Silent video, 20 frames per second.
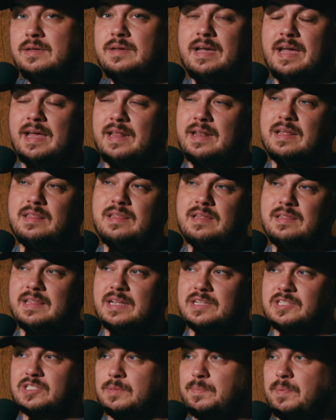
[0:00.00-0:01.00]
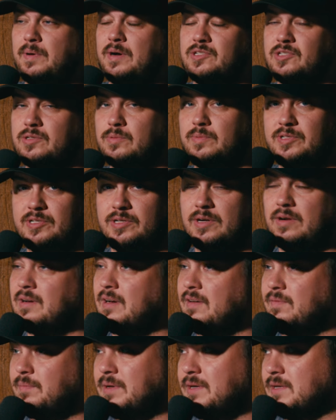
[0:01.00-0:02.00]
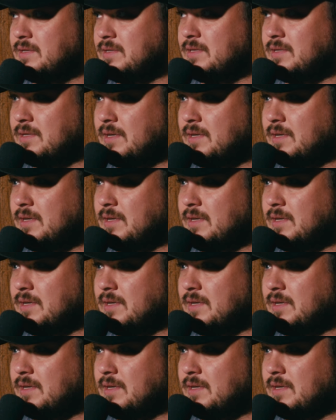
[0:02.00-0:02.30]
And I think that's the posture we should all have, because it's